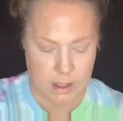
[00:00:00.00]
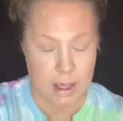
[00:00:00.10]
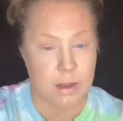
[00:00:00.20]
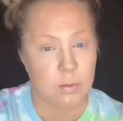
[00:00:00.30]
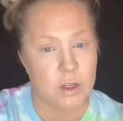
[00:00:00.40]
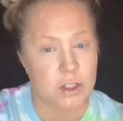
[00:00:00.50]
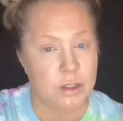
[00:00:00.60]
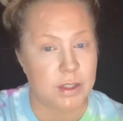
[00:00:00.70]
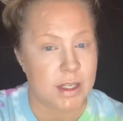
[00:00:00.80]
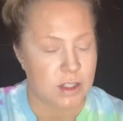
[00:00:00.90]
And once you
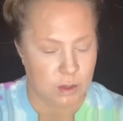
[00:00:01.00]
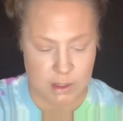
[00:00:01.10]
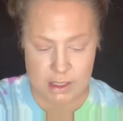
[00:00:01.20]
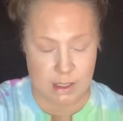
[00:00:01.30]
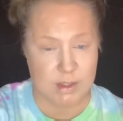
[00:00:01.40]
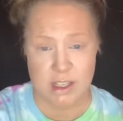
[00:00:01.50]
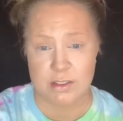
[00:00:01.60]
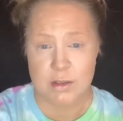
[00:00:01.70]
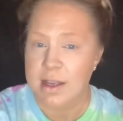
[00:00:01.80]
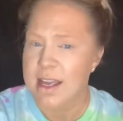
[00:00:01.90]
get to doing this, I'm telling you,